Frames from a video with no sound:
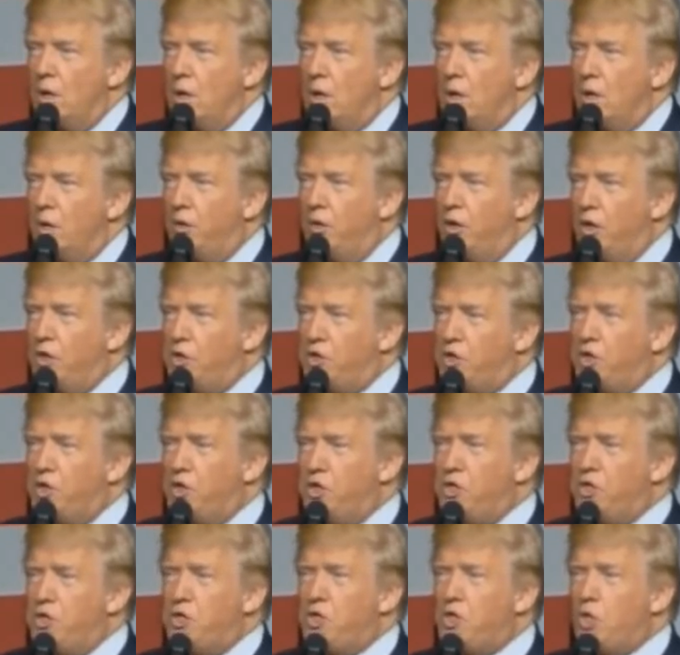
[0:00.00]
This
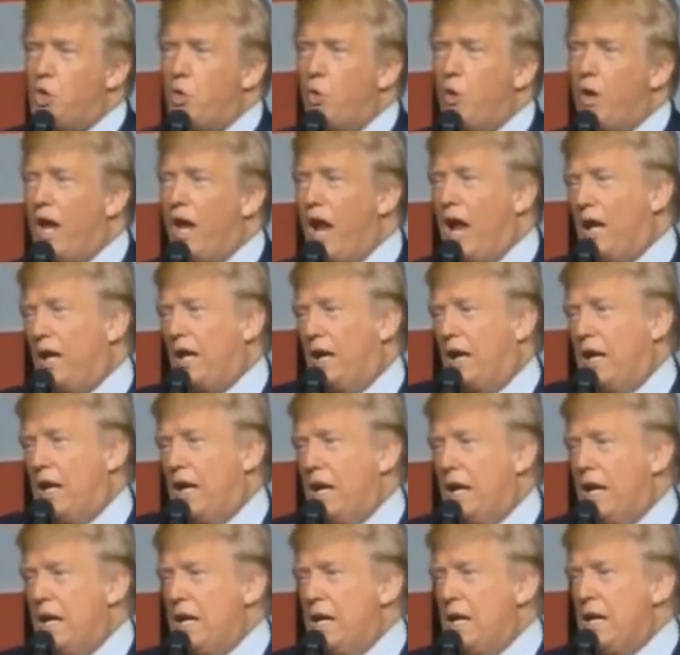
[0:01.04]
is reality.
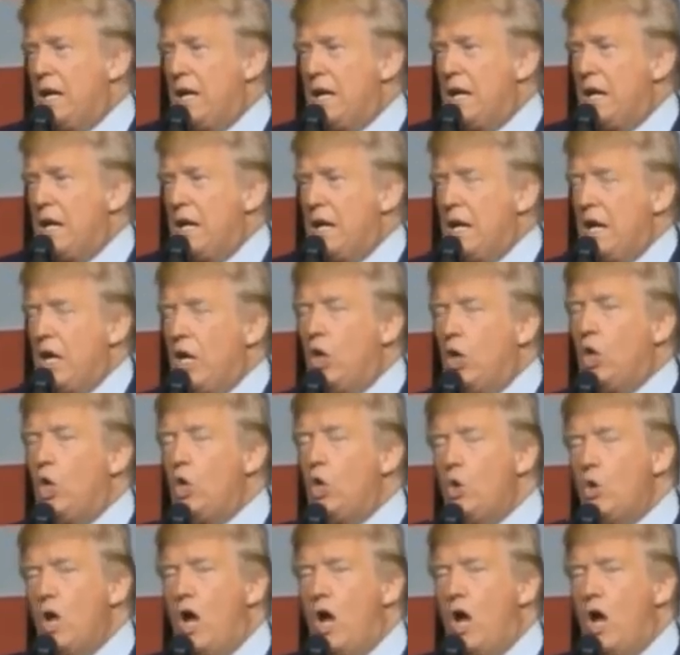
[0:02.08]
You